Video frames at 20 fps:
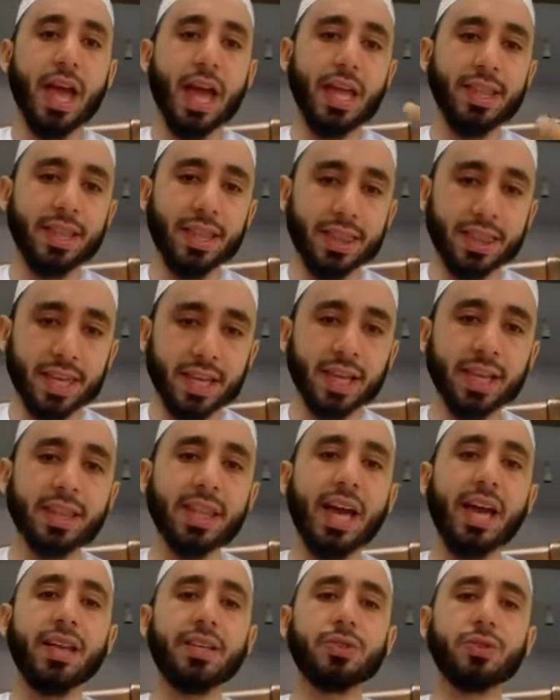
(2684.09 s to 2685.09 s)
and the thing
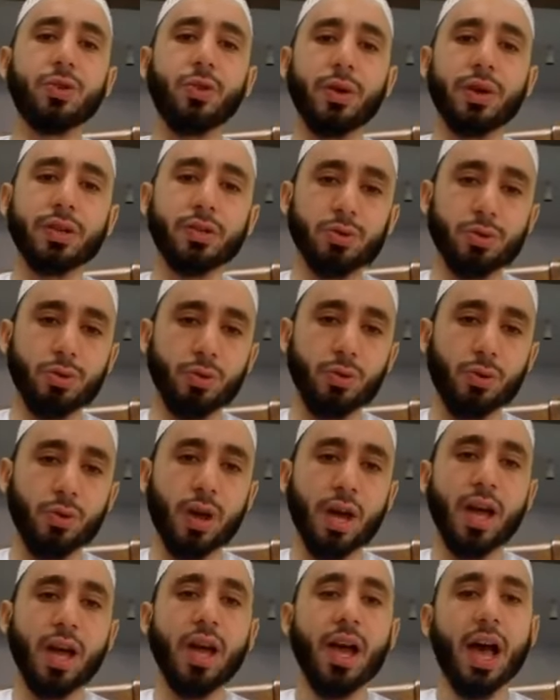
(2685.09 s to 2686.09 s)
that is going
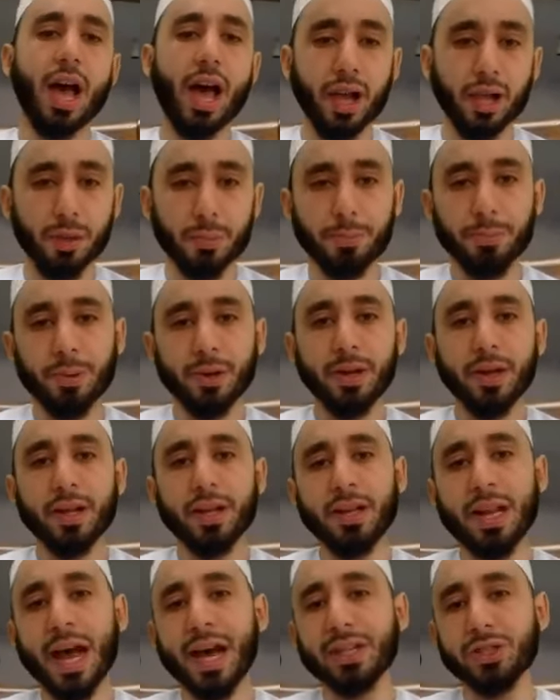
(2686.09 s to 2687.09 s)
to help
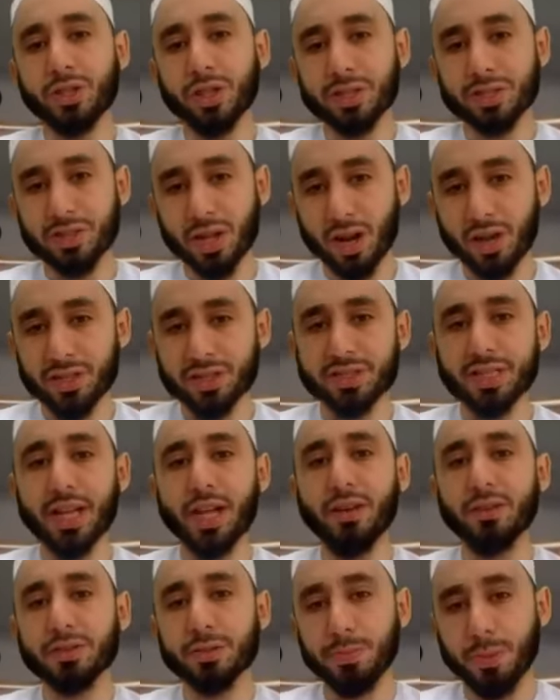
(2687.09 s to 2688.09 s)
not just ourselves,